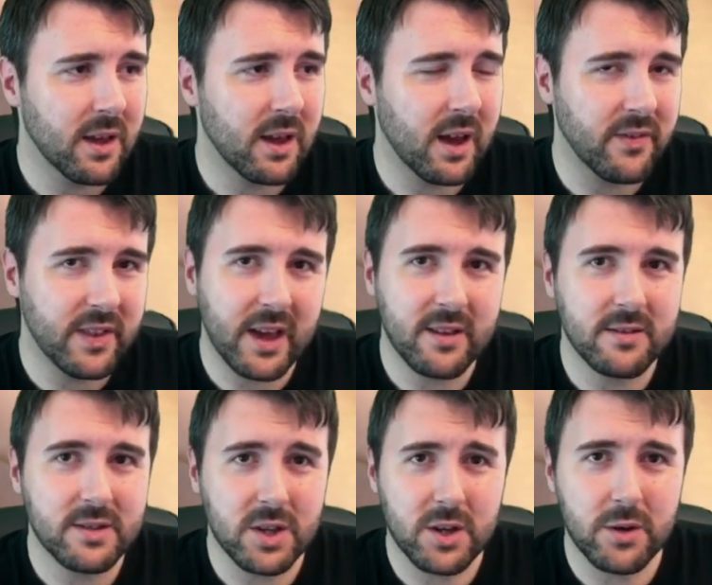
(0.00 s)
and
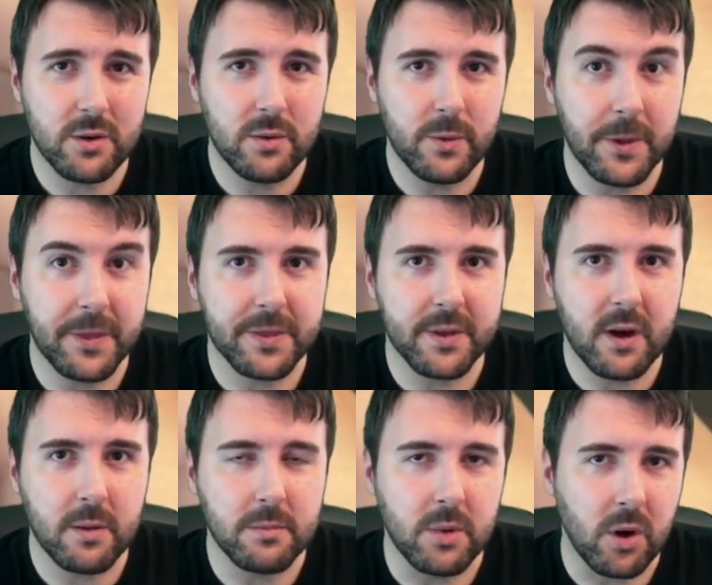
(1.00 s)
then to glue the
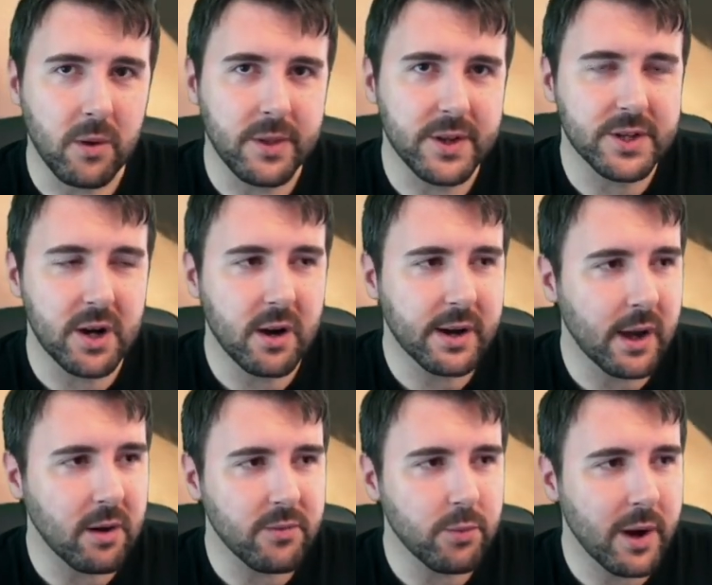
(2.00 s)
thumb on the dark
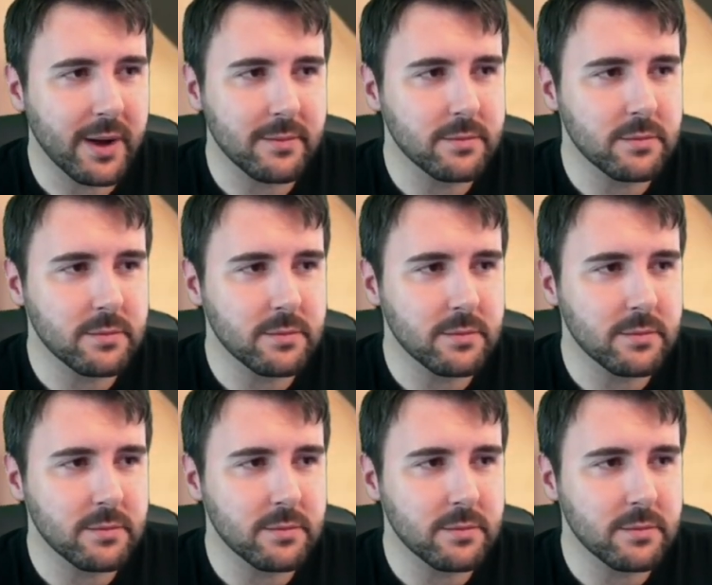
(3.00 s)
elf, right,